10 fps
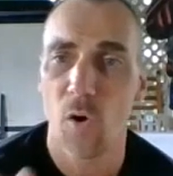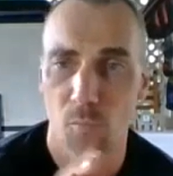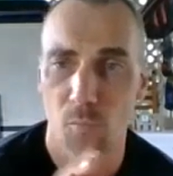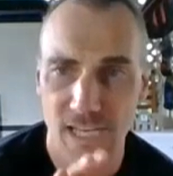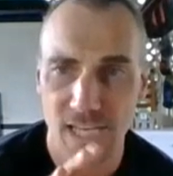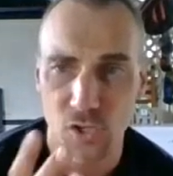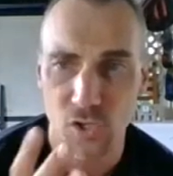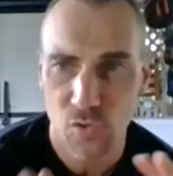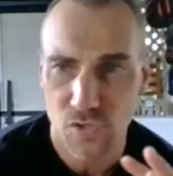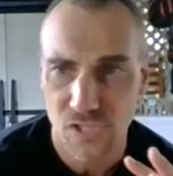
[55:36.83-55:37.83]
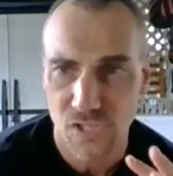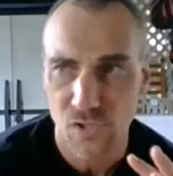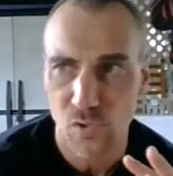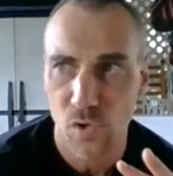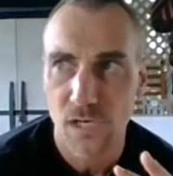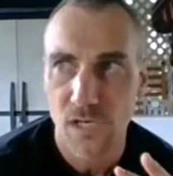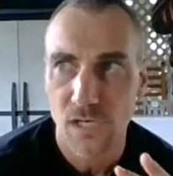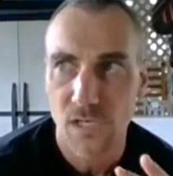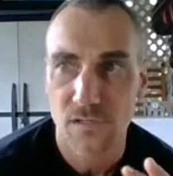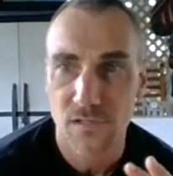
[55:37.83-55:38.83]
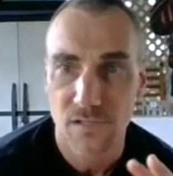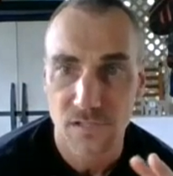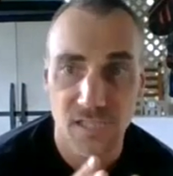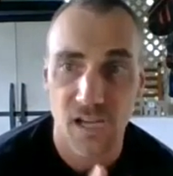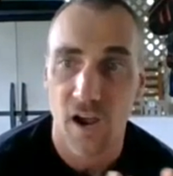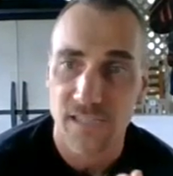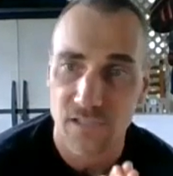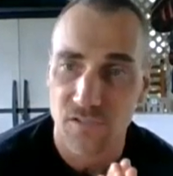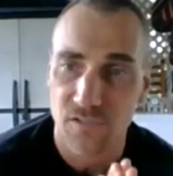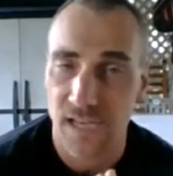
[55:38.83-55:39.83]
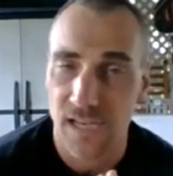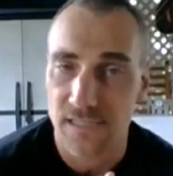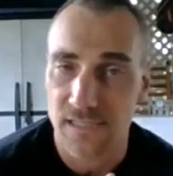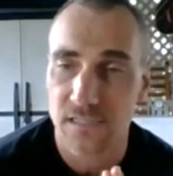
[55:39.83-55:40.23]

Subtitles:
getting used to some of the TRX exercises.